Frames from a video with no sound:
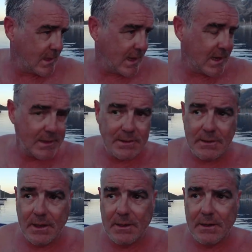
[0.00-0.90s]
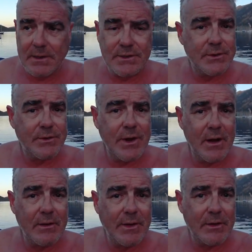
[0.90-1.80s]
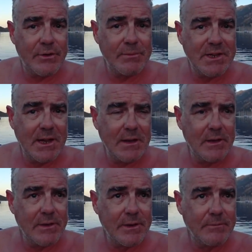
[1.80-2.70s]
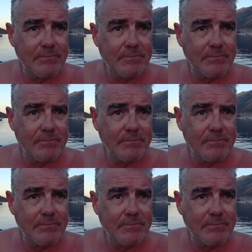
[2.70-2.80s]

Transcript: and it's a 3.5 hour trip to Kekova.